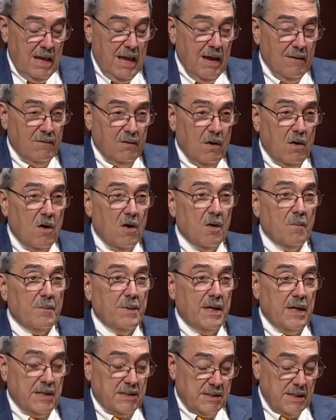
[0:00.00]
have long
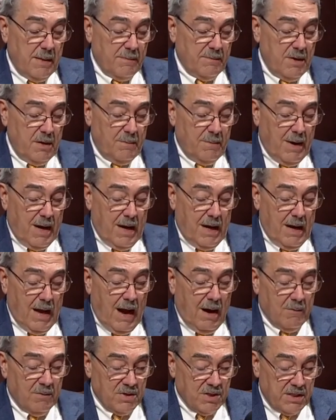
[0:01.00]
been accepted by
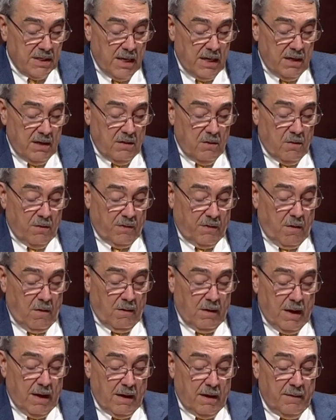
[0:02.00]
our state in North
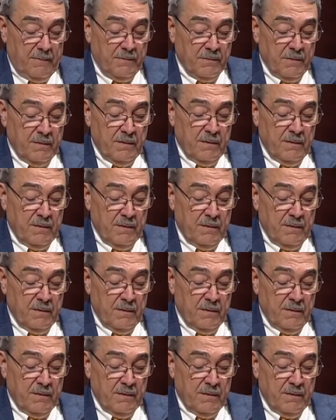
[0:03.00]
Carolina,